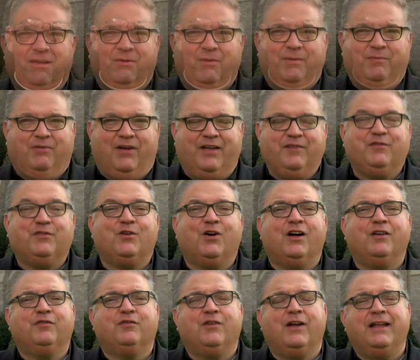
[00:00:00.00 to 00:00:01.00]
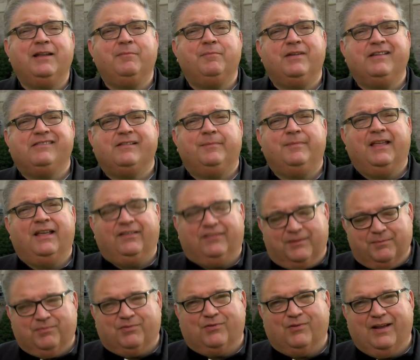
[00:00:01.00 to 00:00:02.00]
We pray for our friend, Bishop
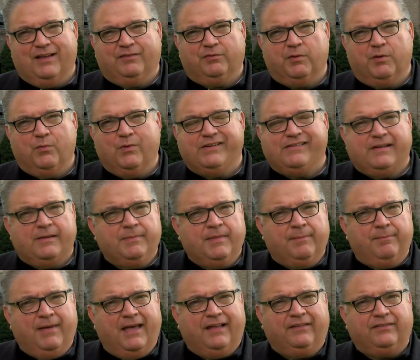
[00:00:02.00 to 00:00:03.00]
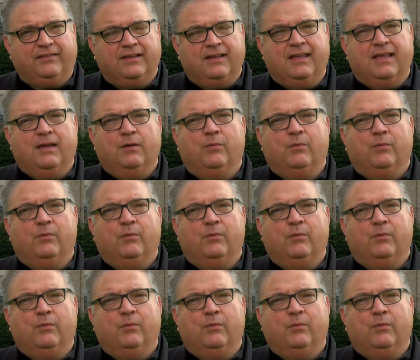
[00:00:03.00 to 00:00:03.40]
Nelson Perez. We wish him the best.